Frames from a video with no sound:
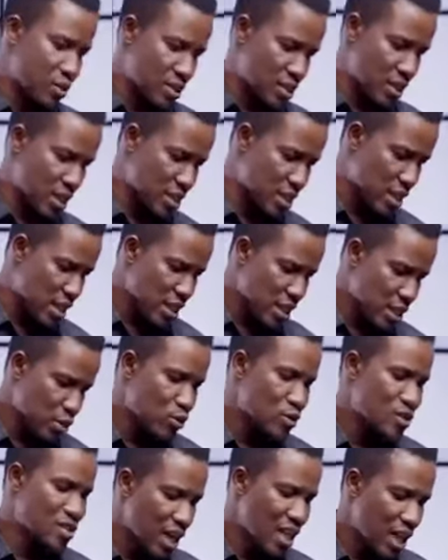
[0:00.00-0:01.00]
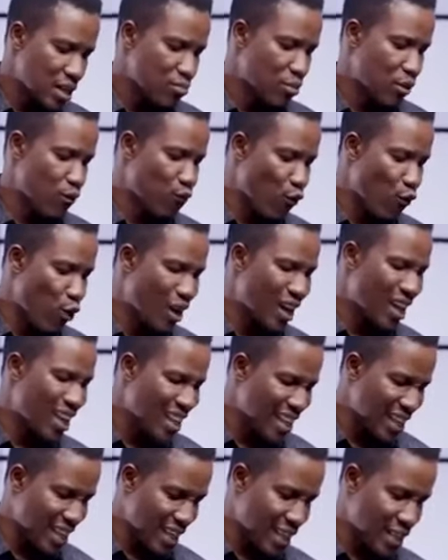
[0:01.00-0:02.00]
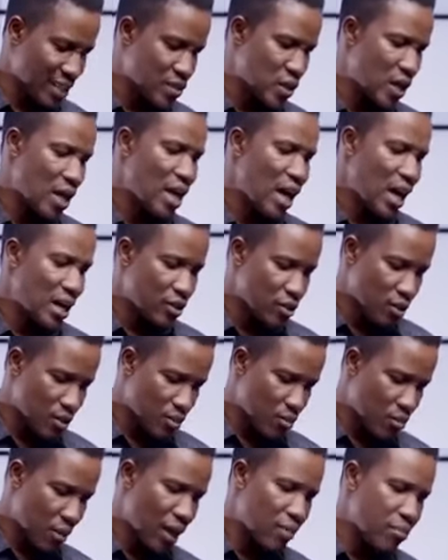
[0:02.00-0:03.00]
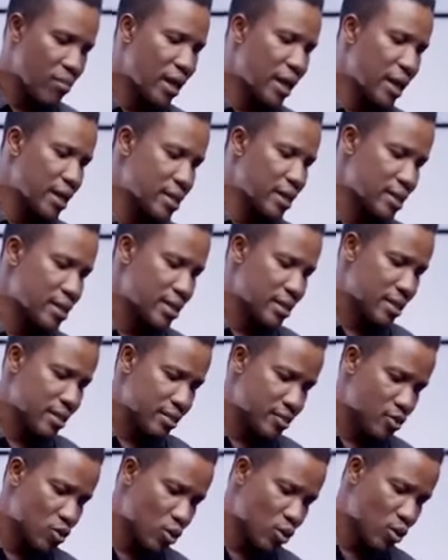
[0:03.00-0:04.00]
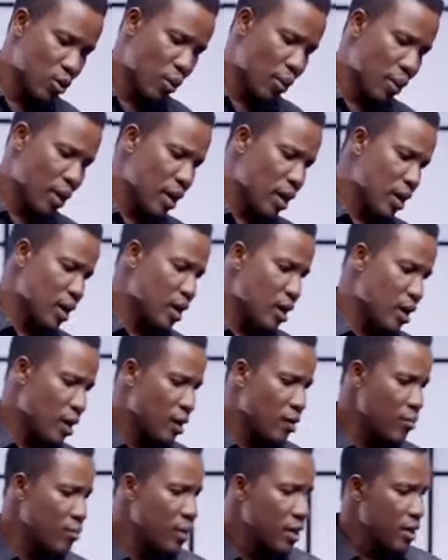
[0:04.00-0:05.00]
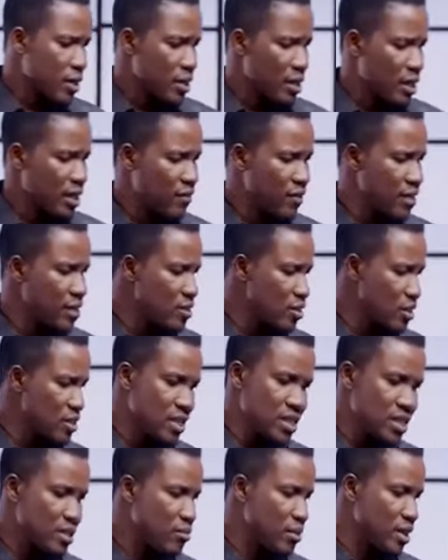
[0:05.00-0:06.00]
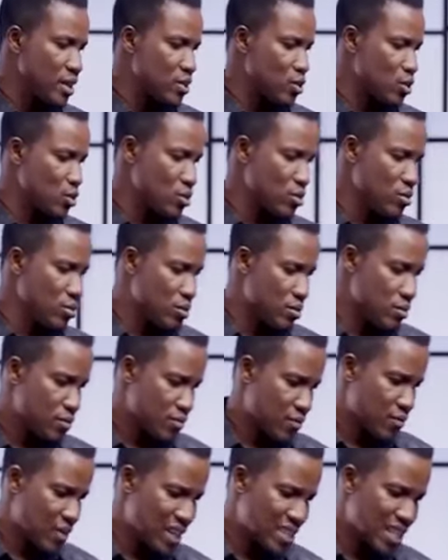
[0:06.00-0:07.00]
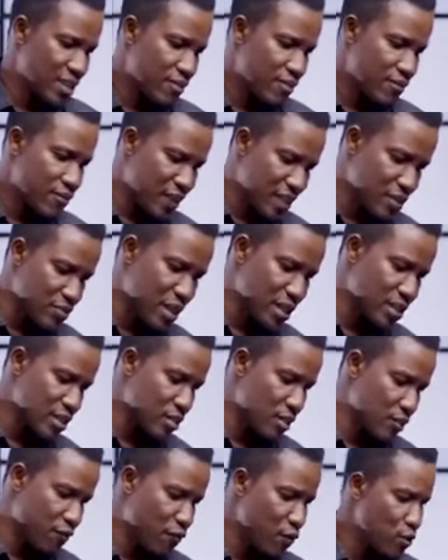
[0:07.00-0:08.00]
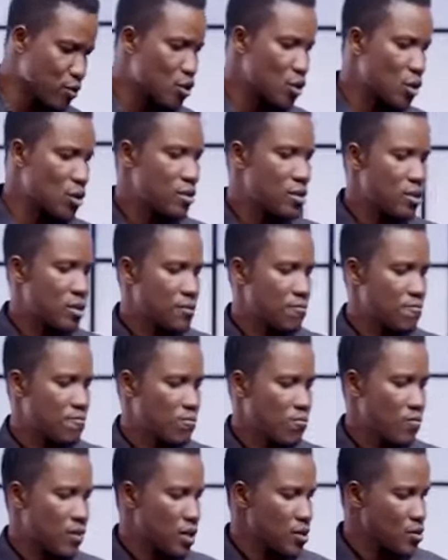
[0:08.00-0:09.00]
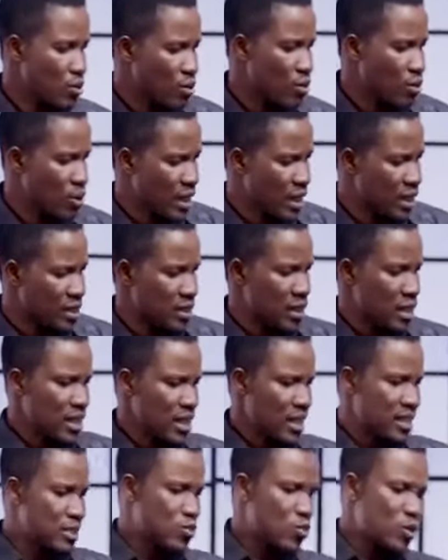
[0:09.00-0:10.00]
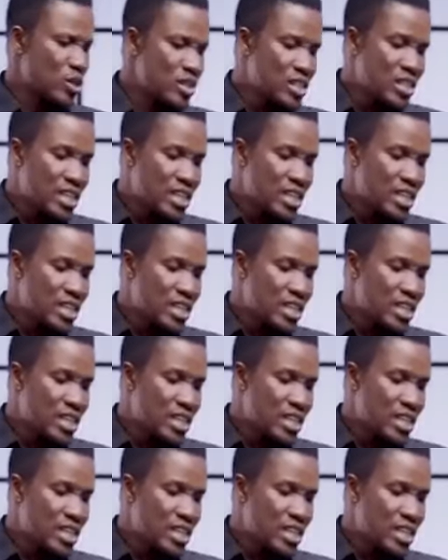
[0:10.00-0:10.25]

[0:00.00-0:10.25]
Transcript: business, he will stand before kings and not mere men. So giving doesn't diminish you. It's an investment in your future. So it will